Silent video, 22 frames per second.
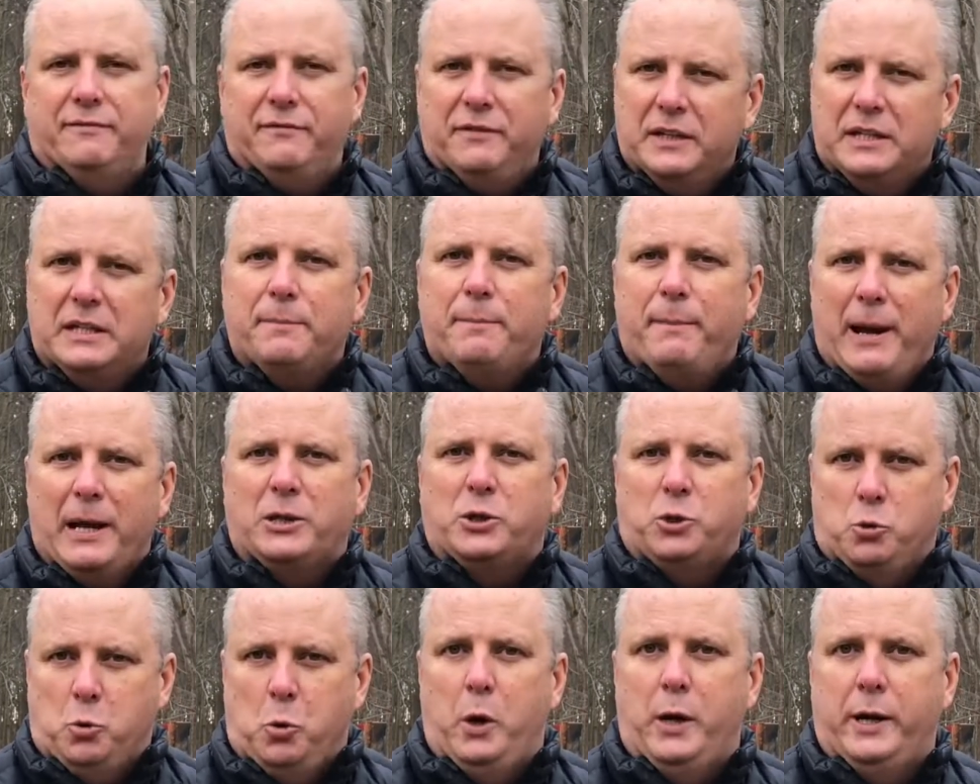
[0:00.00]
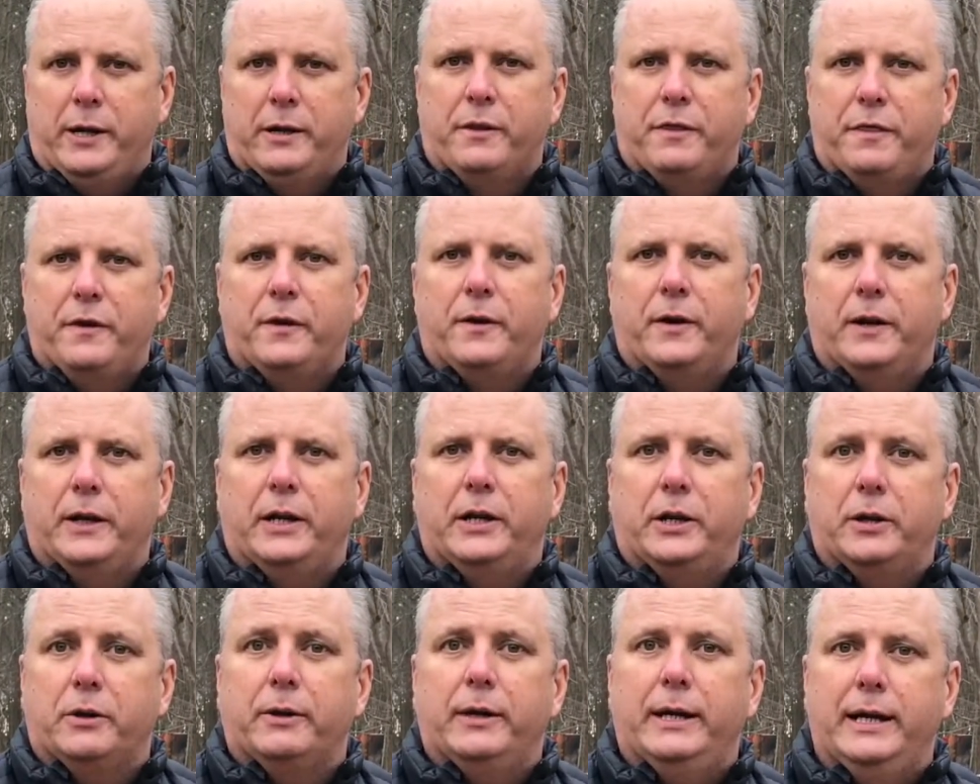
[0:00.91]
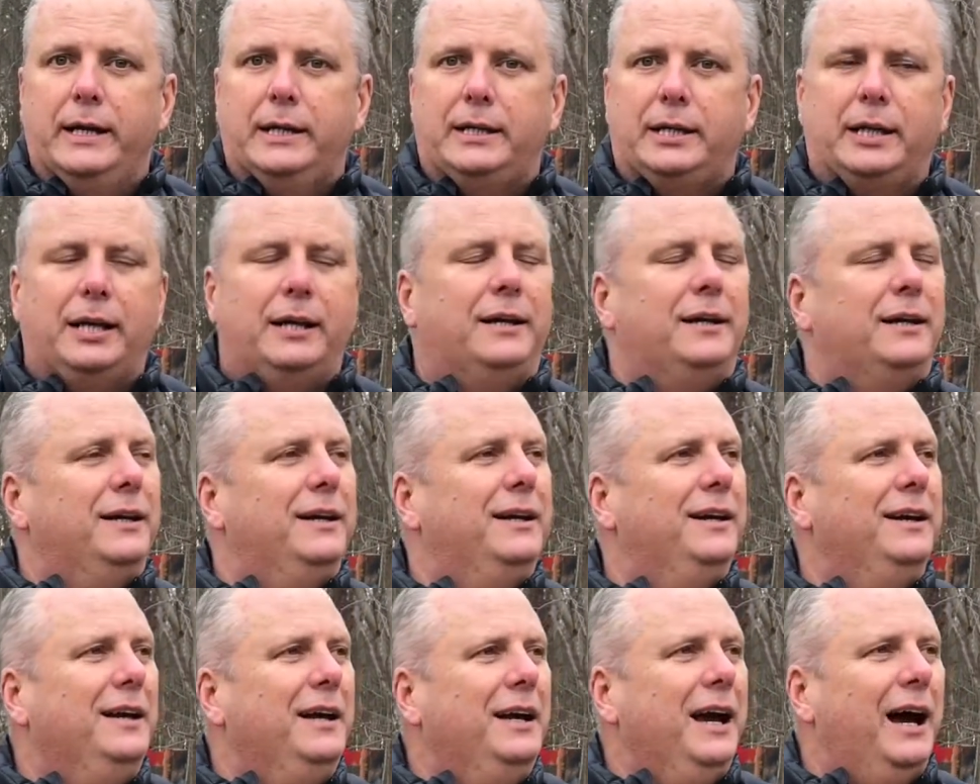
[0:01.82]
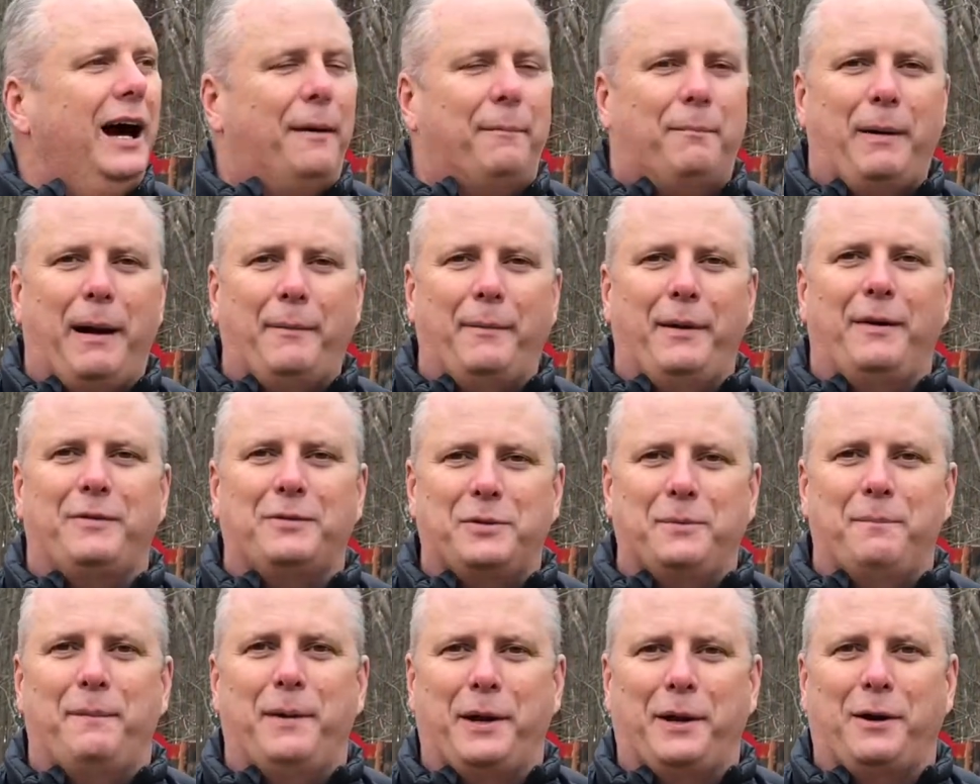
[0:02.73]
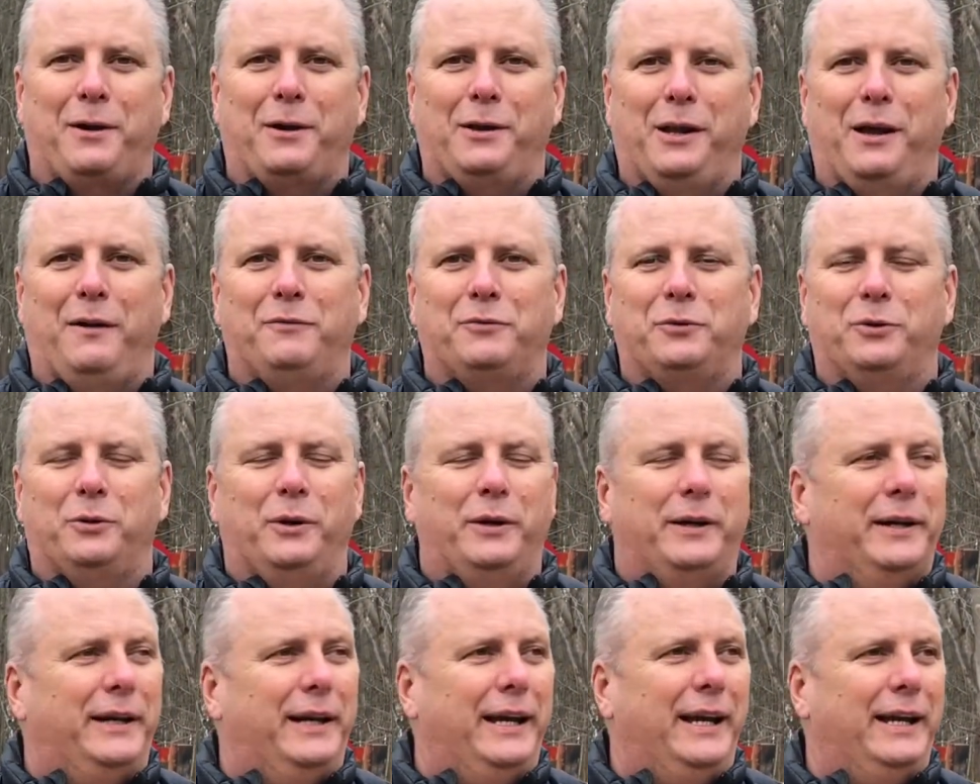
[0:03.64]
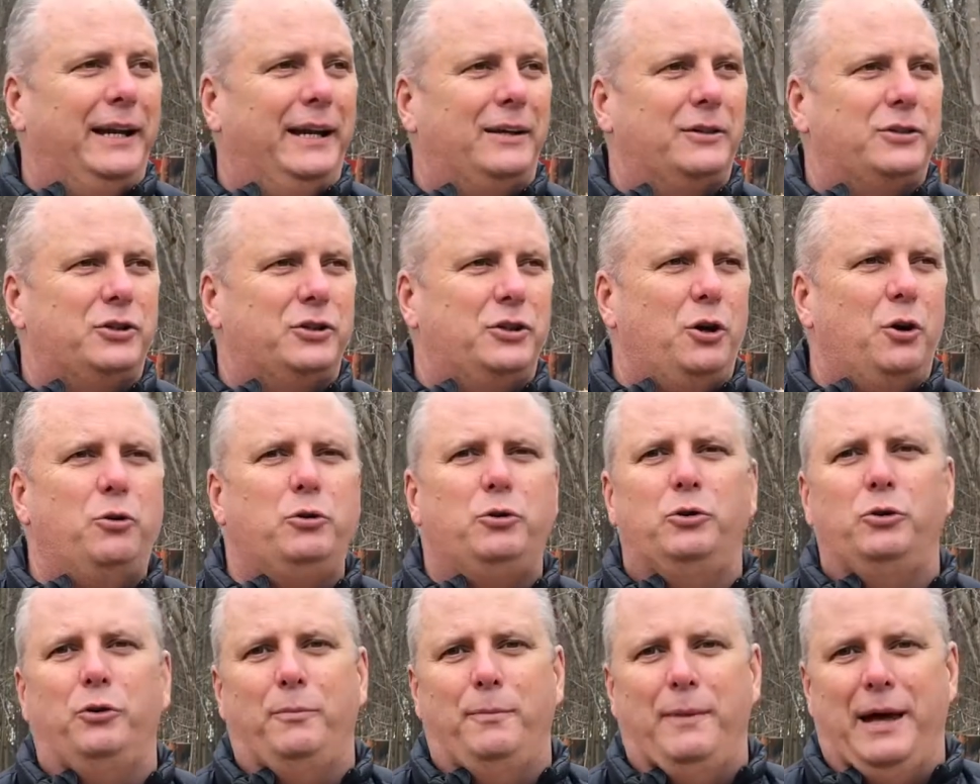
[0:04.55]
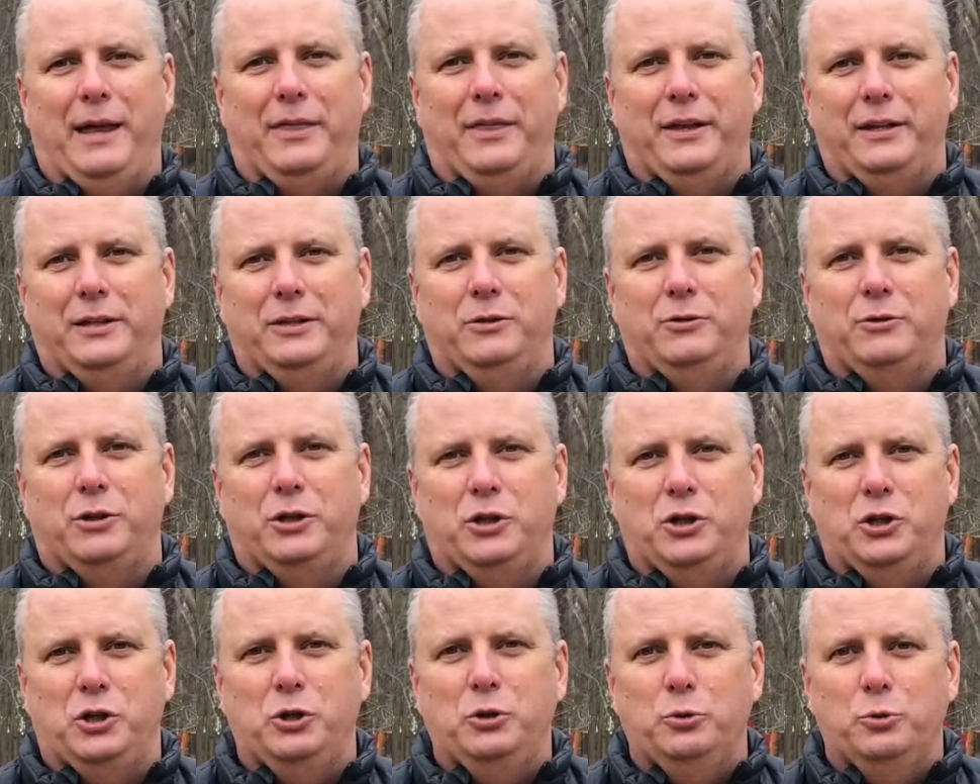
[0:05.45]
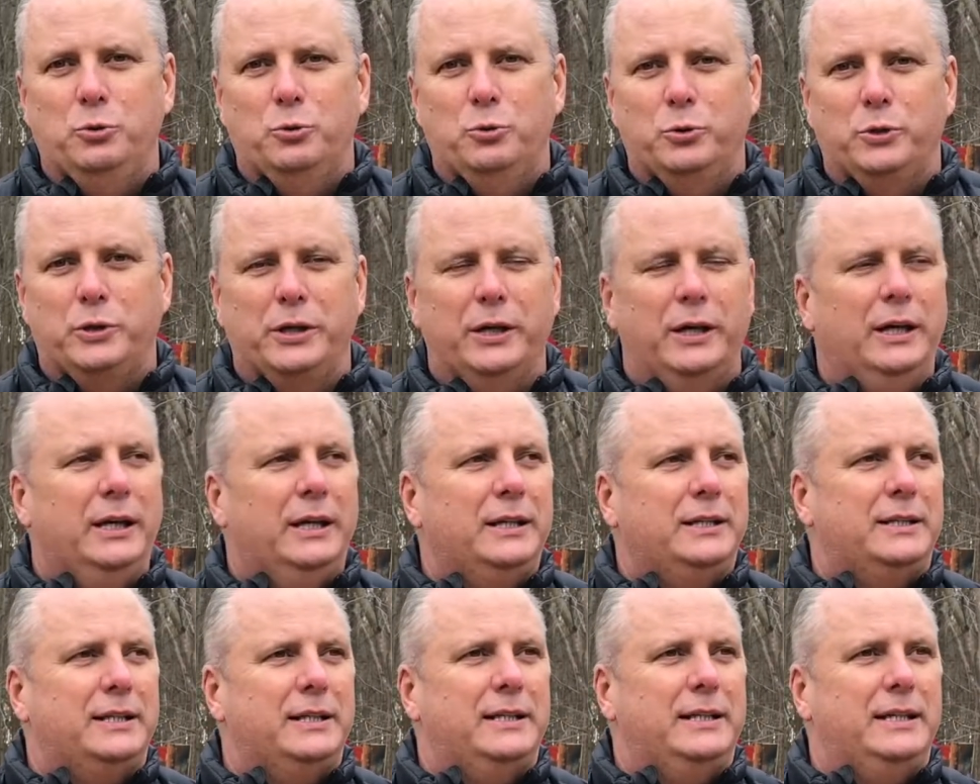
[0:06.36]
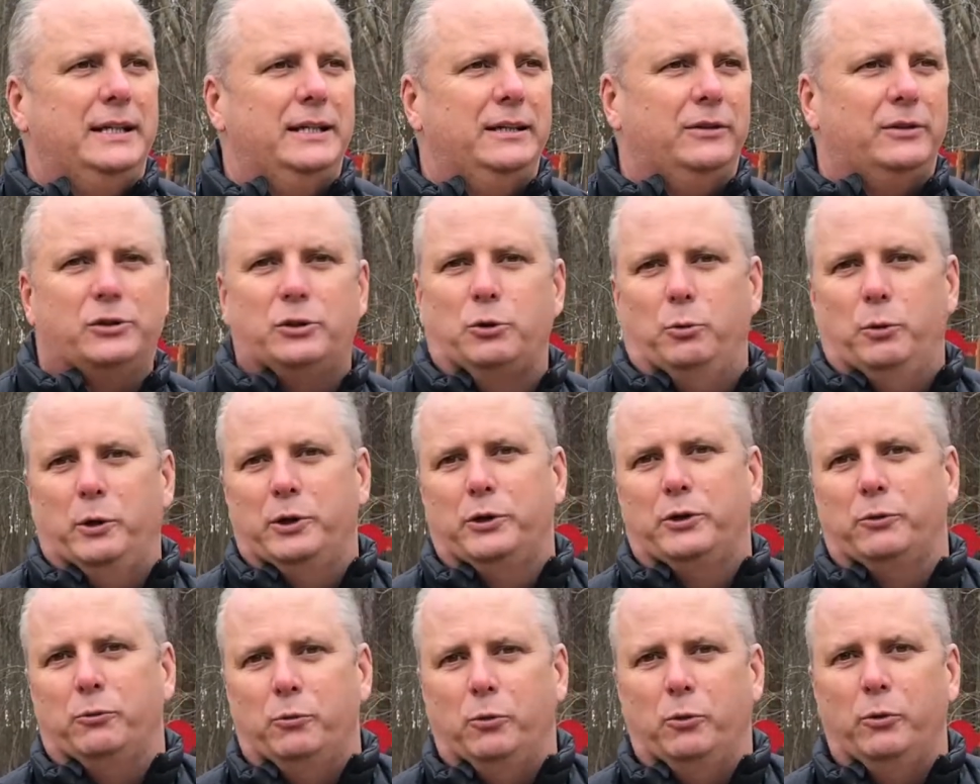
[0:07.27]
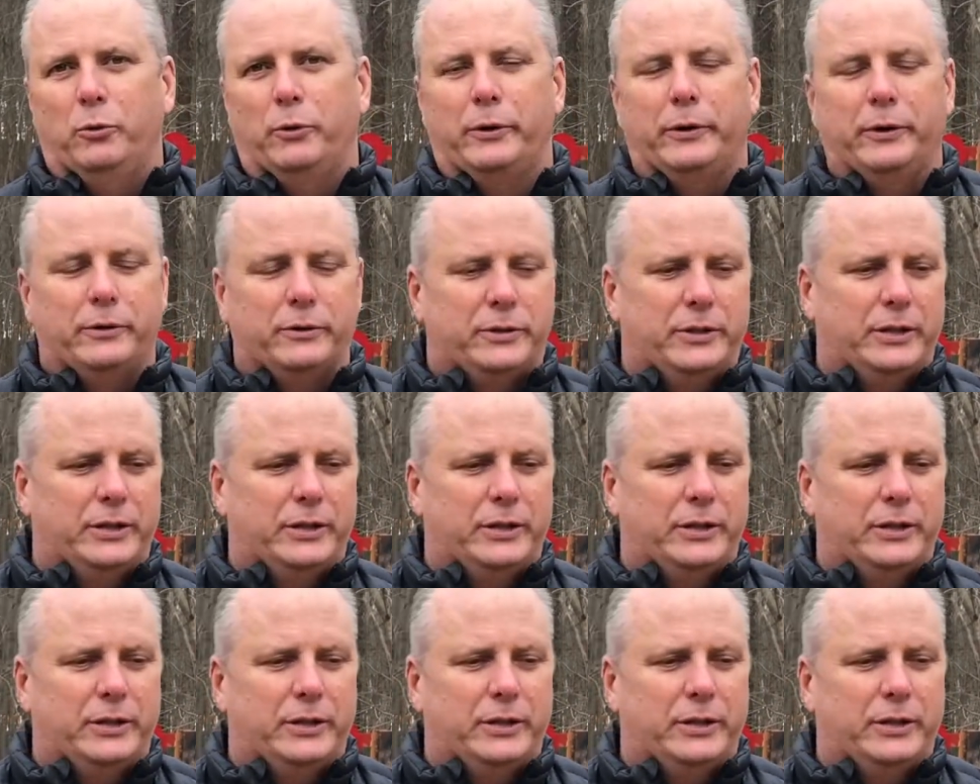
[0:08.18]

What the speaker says: if it's about 20 or 30 degrees, I'll probably have some bigger gloves on, and I'll show you a method you can use to deal as a winter warrior.